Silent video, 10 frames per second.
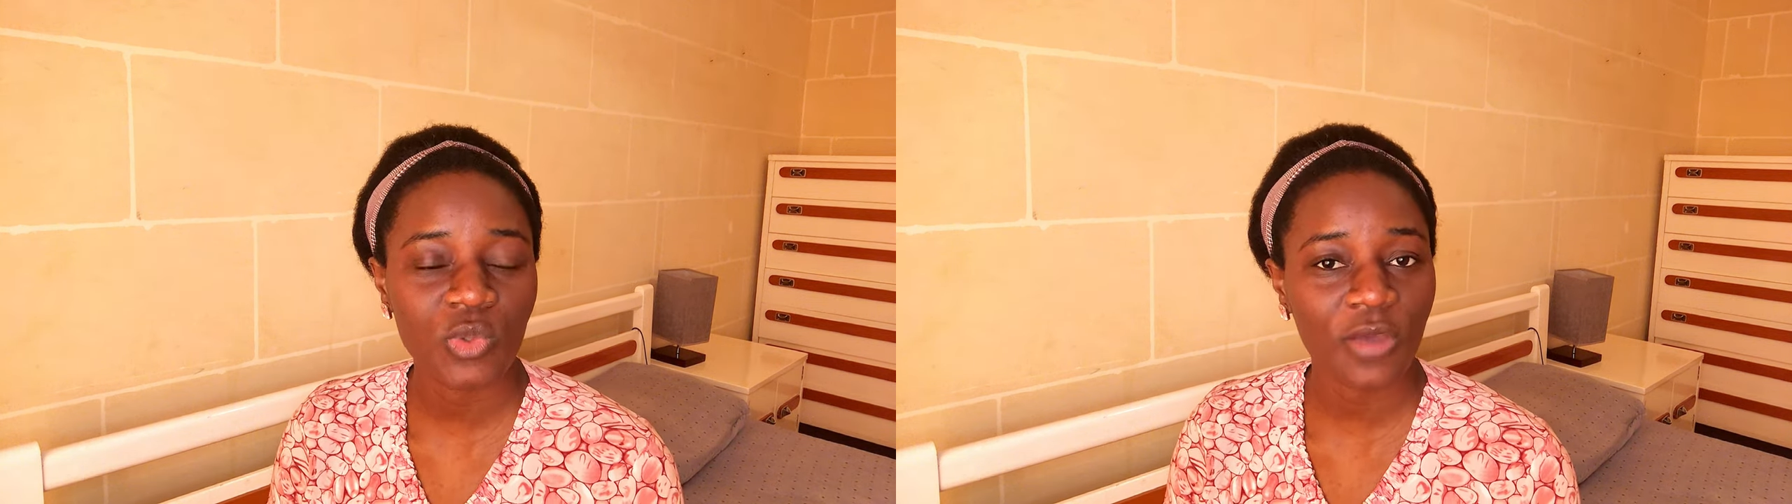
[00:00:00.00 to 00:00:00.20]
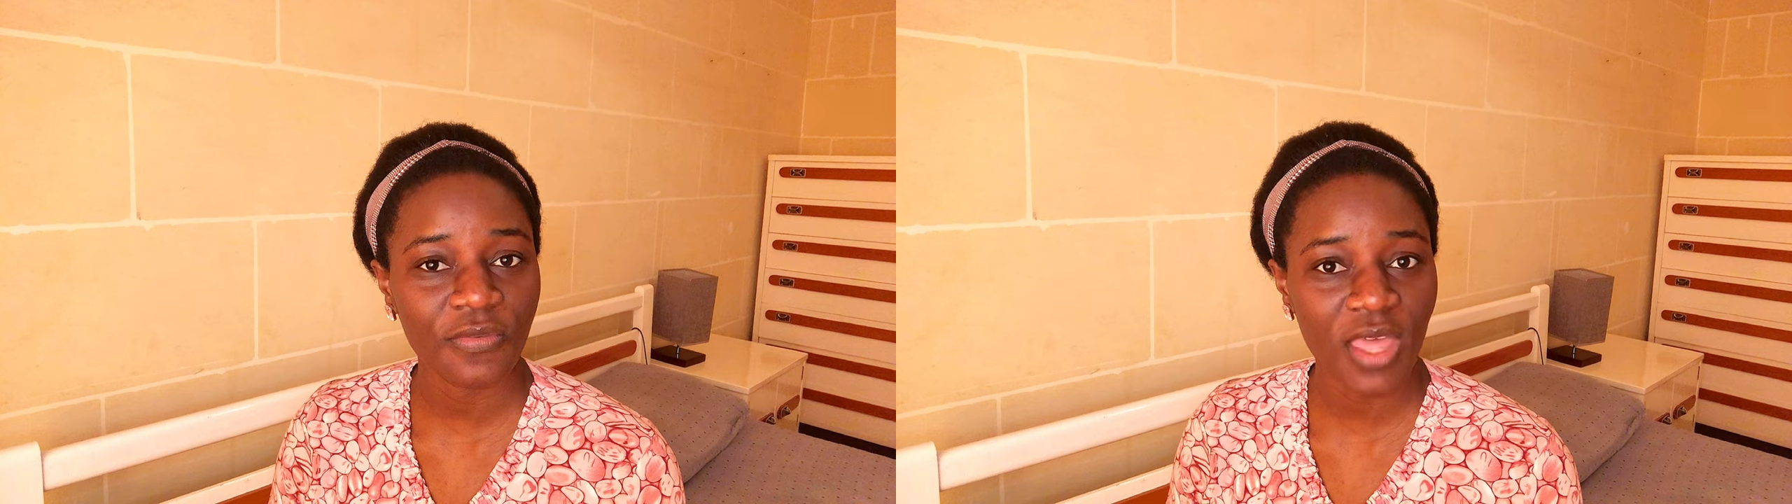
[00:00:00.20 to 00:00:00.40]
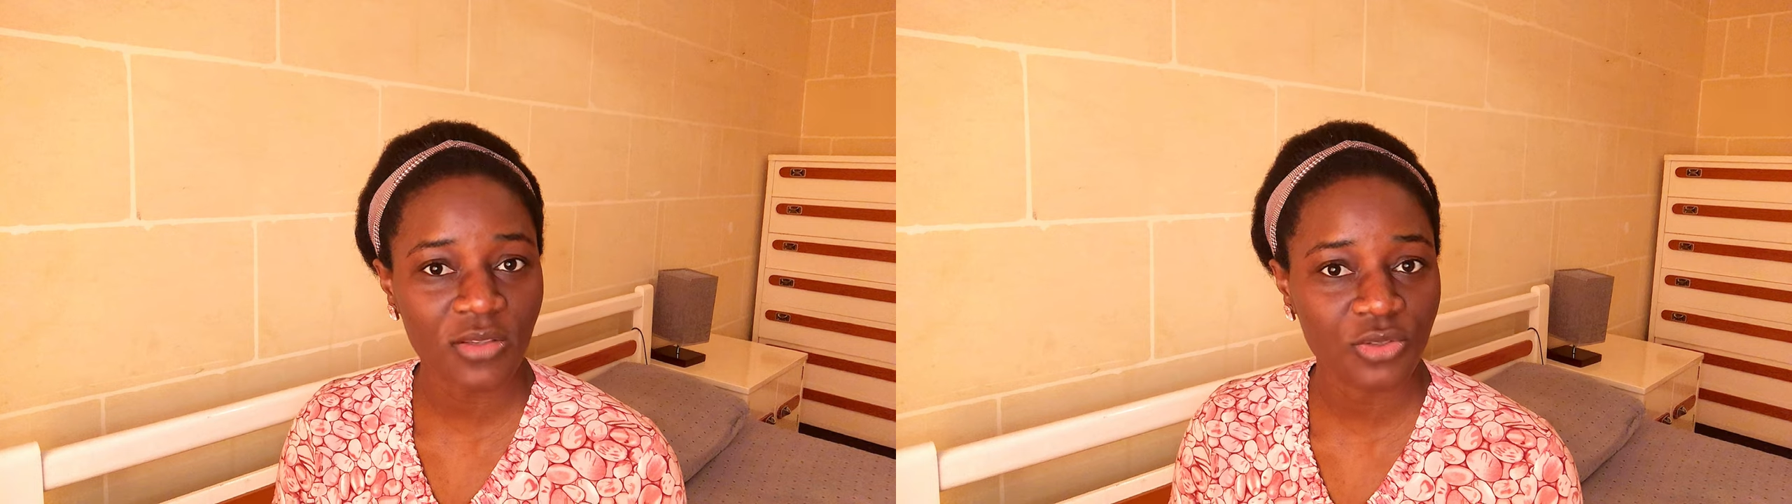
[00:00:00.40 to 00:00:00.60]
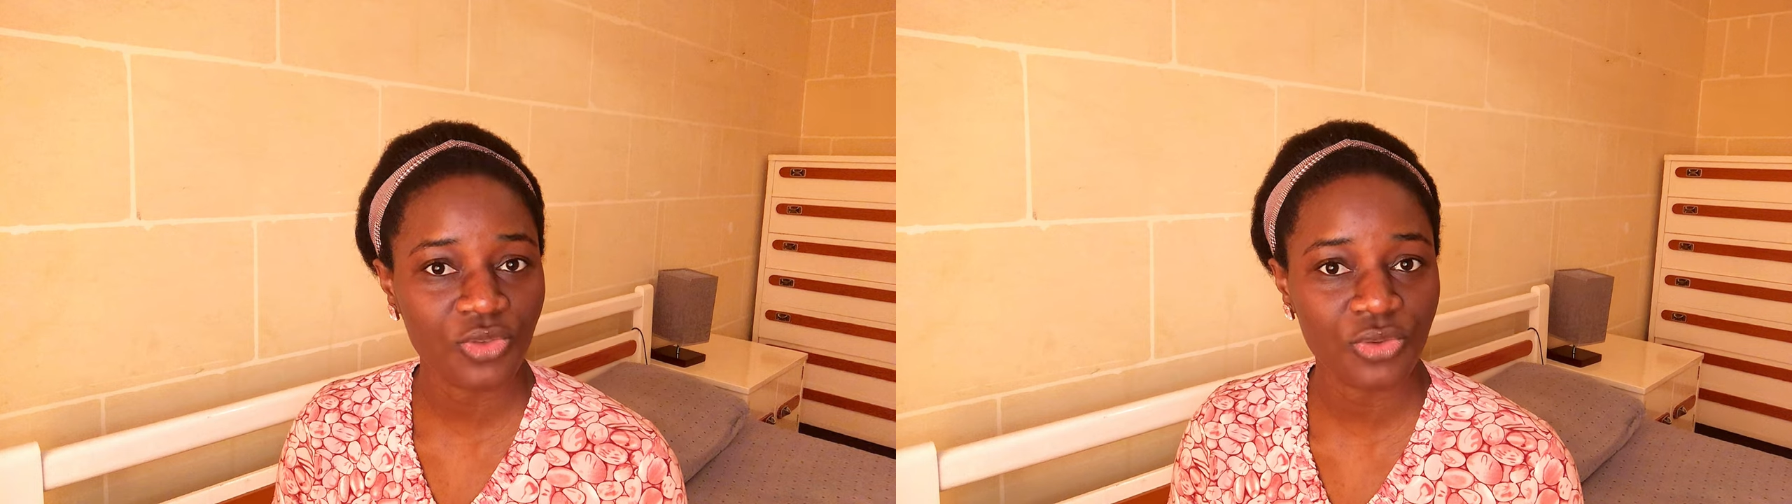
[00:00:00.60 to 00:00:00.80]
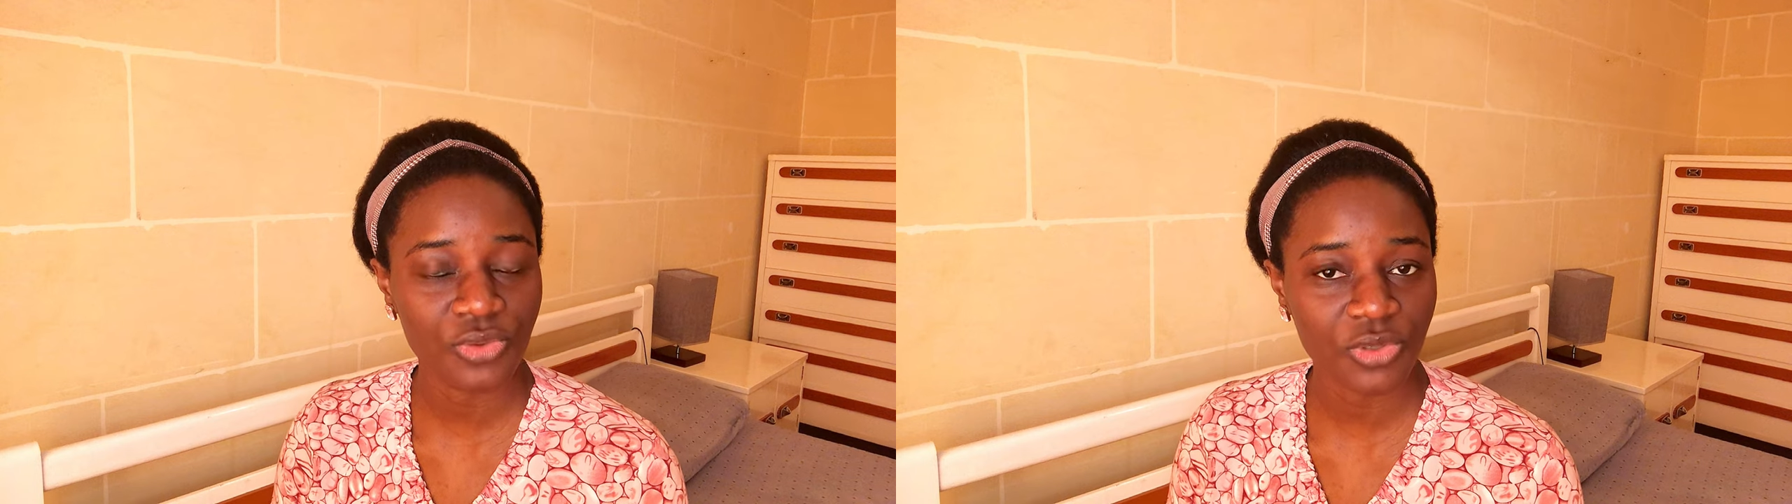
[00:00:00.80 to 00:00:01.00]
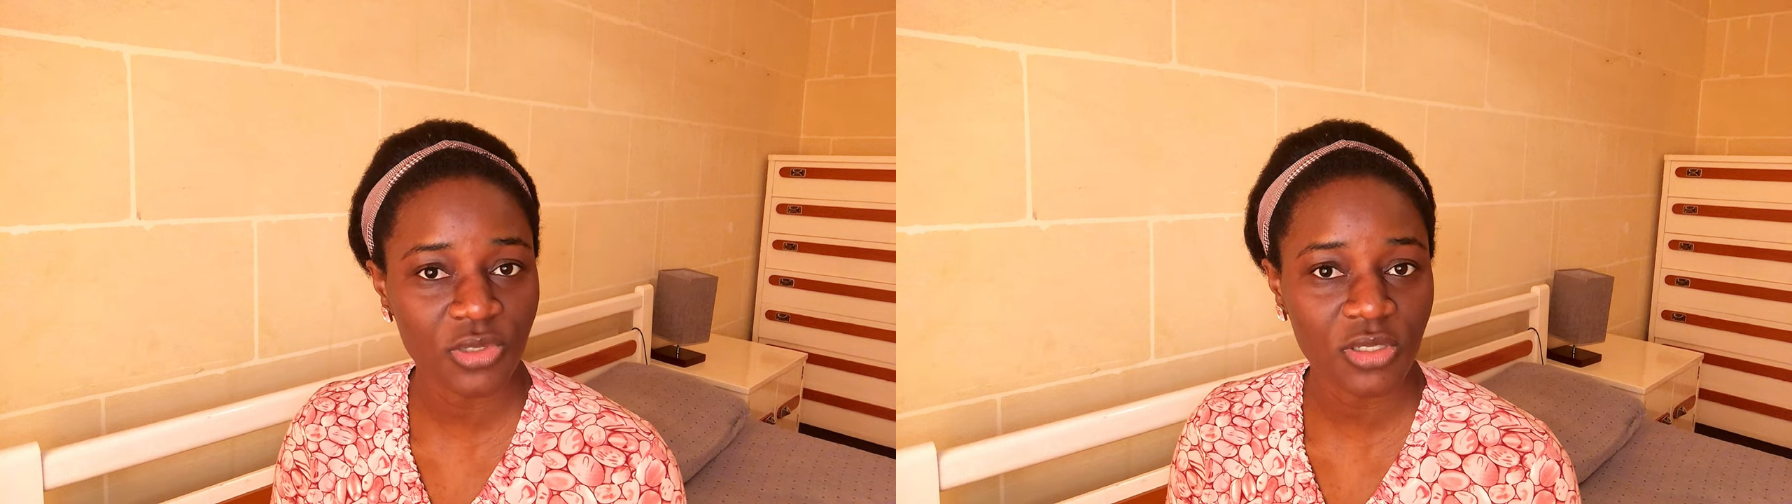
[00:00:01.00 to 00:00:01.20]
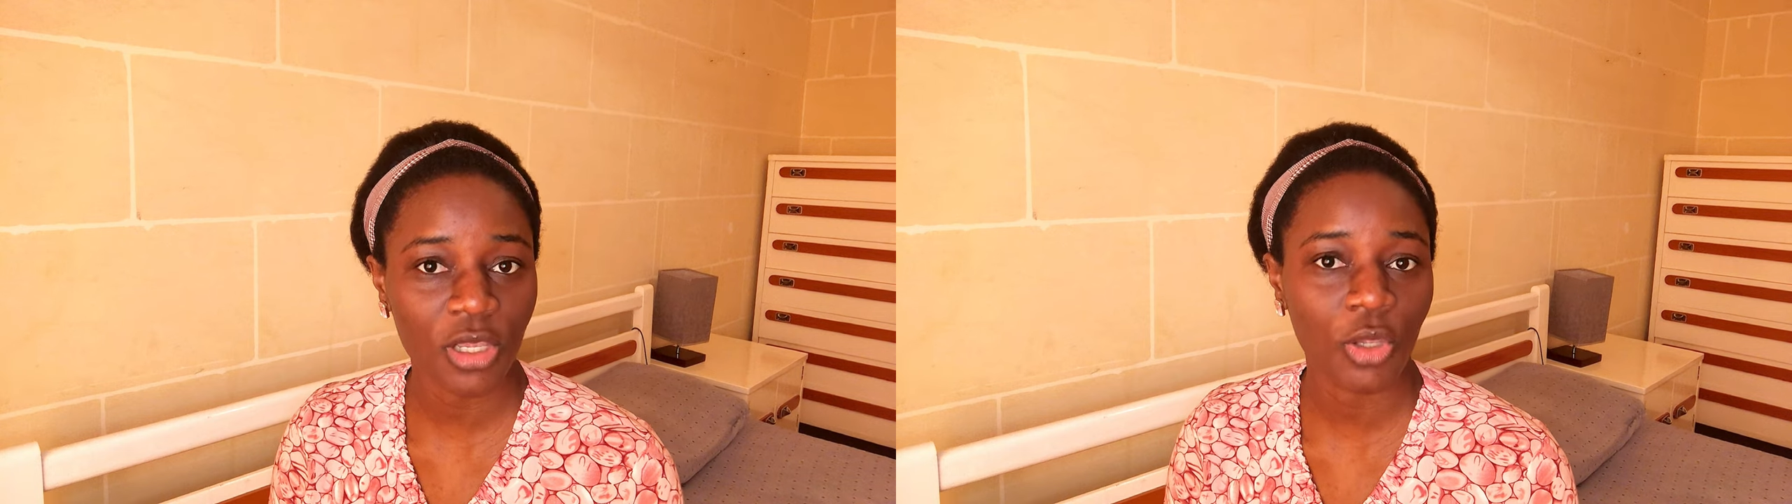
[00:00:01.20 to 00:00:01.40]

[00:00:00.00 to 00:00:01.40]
12,000 euros